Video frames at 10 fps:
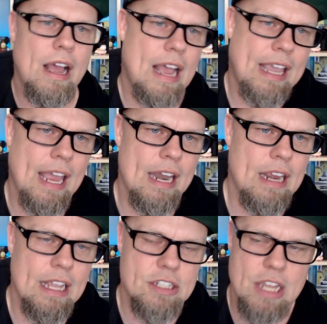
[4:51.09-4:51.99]
again,
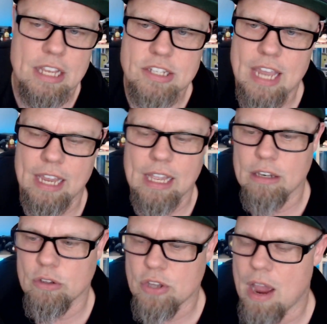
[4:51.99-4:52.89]
it's taking
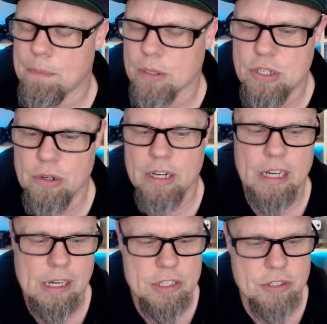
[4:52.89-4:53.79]
those
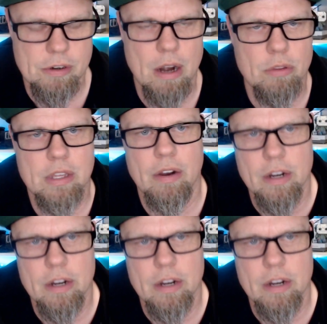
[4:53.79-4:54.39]
opportunities that are out there.